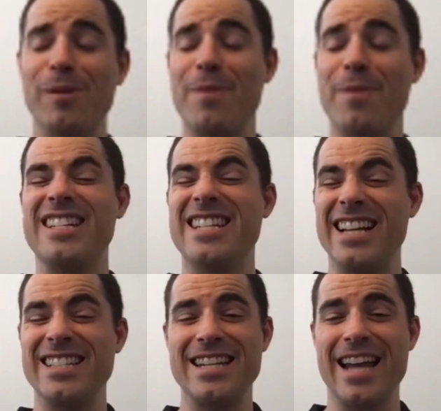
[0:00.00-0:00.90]
about a
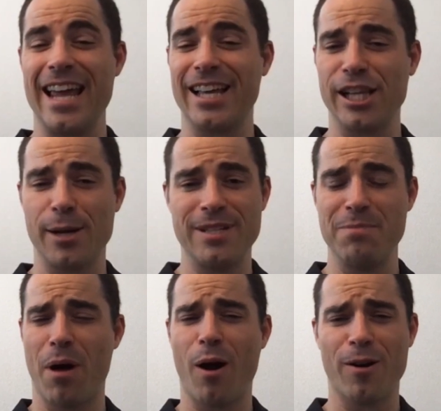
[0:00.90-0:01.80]
dozen nightclubs
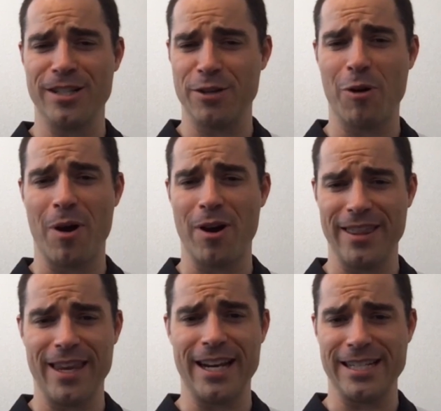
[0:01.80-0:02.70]
and bars in Roppongi
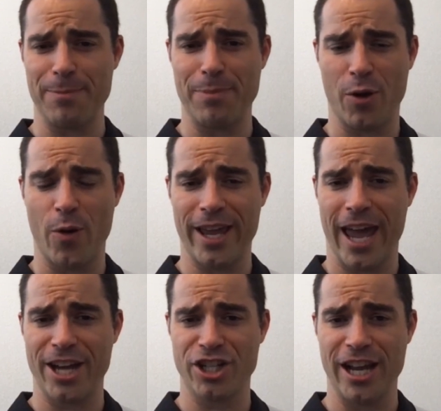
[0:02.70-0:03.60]
that accept Bitcoin
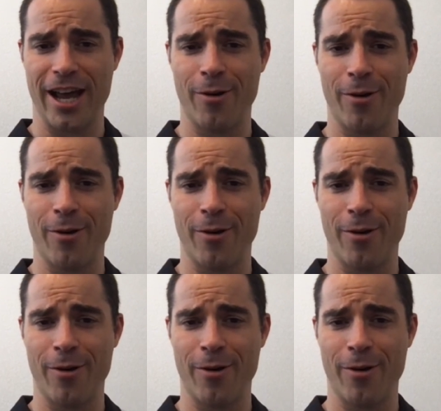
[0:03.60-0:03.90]
Cash now.